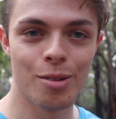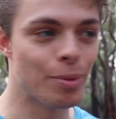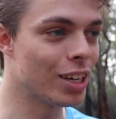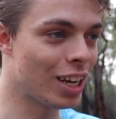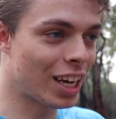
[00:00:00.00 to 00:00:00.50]

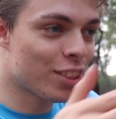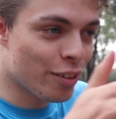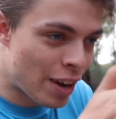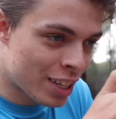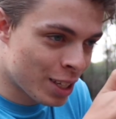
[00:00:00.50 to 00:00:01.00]
But like the
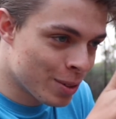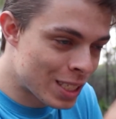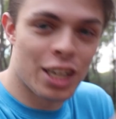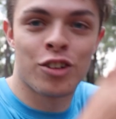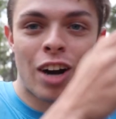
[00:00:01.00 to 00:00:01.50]
fact that it was
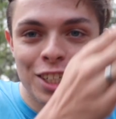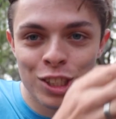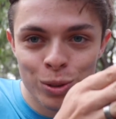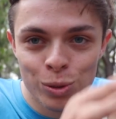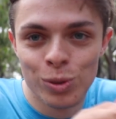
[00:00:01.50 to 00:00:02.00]
like
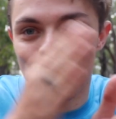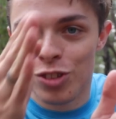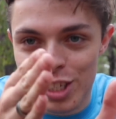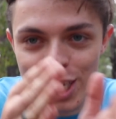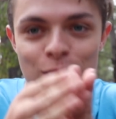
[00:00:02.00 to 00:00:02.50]
gradual,
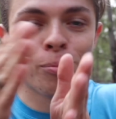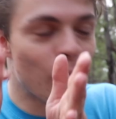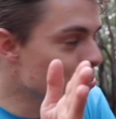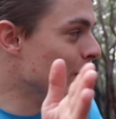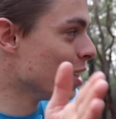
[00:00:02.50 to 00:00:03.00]
just
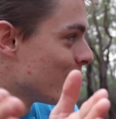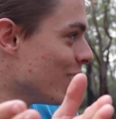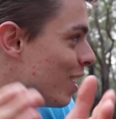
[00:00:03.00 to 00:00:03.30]
disappointments.